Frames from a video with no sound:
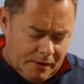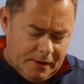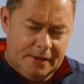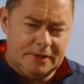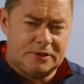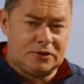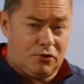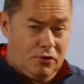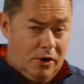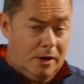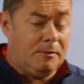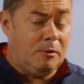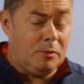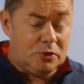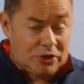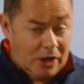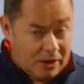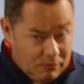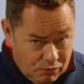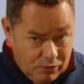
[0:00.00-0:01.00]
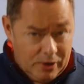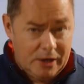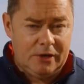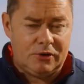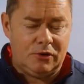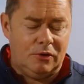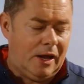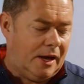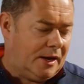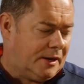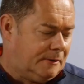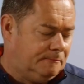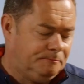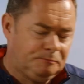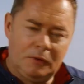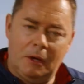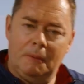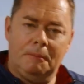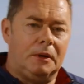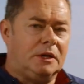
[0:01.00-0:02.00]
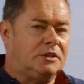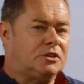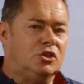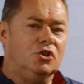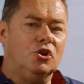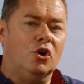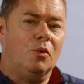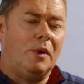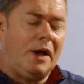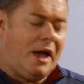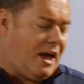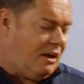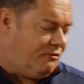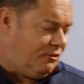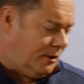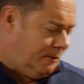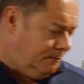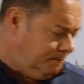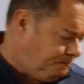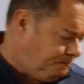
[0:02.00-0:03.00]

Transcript: It's creamy, which I really do like, but it's in no way heavy.